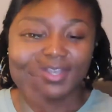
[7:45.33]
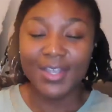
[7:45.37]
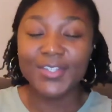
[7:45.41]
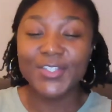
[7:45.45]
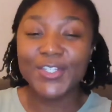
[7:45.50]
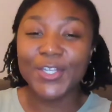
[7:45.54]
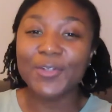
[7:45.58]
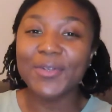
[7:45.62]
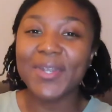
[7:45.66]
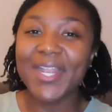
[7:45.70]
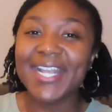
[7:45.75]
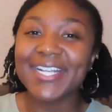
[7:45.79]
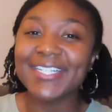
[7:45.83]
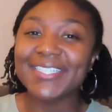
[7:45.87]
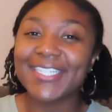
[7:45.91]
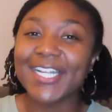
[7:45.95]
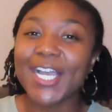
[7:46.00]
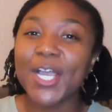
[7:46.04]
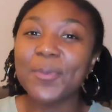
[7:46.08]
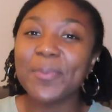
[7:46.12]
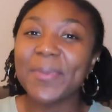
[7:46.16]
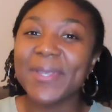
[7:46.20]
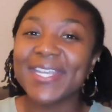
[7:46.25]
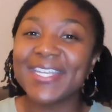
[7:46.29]
So next
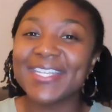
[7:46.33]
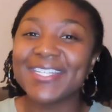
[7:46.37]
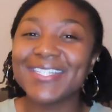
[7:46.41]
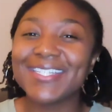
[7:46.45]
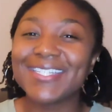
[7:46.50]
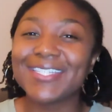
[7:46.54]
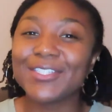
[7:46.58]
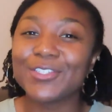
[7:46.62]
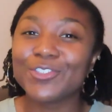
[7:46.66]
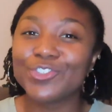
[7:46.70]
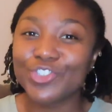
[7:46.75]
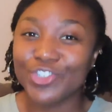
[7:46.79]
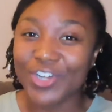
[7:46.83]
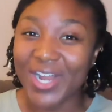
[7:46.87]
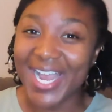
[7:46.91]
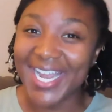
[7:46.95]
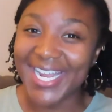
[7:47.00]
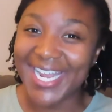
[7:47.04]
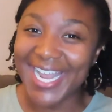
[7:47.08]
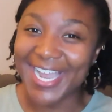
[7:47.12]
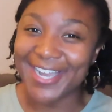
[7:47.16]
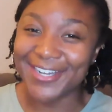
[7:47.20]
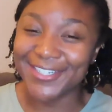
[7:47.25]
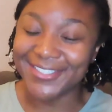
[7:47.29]
up is
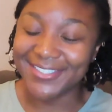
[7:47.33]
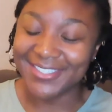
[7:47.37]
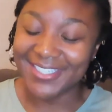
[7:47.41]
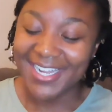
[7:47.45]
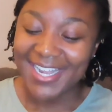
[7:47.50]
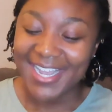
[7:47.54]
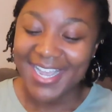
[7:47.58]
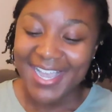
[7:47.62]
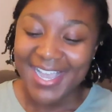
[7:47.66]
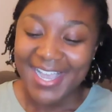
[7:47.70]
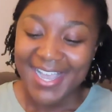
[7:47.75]
TriCount.